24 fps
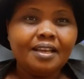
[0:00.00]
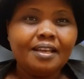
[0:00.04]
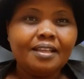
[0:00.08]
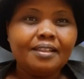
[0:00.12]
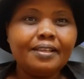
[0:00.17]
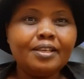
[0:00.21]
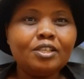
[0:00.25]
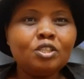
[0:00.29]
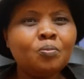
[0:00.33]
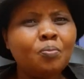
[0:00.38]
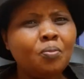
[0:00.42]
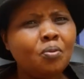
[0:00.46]

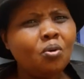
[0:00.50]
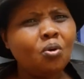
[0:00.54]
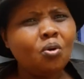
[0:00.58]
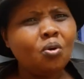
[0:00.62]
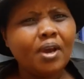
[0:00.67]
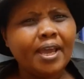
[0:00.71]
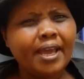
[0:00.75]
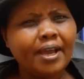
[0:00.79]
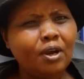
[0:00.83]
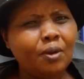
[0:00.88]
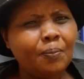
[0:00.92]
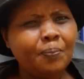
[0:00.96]
This book will
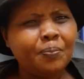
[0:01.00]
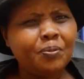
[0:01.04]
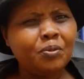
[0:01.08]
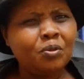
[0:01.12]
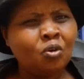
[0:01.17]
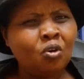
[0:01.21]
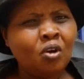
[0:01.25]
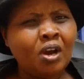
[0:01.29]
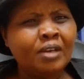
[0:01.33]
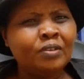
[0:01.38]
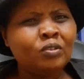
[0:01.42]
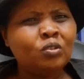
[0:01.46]
help you
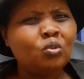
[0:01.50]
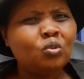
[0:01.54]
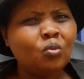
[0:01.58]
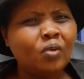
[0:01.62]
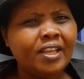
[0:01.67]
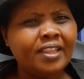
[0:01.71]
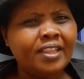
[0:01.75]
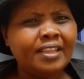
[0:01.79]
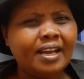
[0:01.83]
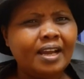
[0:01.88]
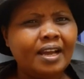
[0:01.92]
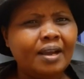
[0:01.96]
know how to
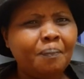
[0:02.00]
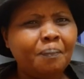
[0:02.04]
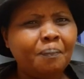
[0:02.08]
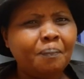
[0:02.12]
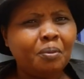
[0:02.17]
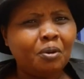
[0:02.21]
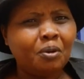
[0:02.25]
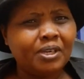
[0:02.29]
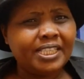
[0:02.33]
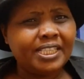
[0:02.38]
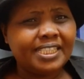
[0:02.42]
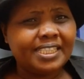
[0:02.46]
weather
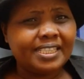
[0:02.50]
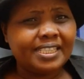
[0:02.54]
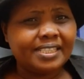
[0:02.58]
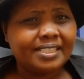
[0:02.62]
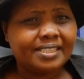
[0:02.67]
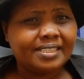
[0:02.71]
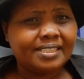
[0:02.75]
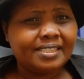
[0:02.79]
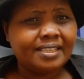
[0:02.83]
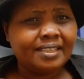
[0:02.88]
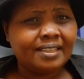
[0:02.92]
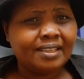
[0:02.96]

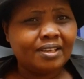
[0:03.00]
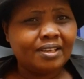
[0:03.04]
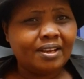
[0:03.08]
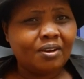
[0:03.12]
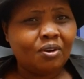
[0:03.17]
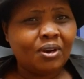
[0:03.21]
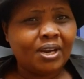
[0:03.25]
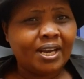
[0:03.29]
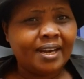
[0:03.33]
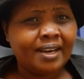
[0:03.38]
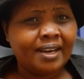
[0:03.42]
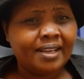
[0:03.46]
politics in the
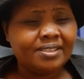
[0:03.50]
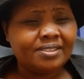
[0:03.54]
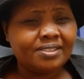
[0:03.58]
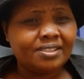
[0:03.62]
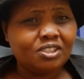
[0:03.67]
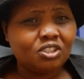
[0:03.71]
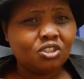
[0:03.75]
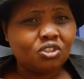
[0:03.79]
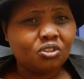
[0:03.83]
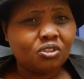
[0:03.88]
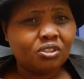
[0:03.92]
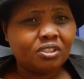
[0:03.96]

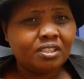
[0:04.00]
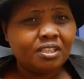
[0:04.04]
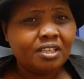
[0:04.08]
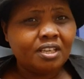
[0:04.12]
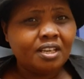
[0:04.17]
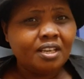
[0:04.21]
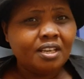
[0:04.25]
organization,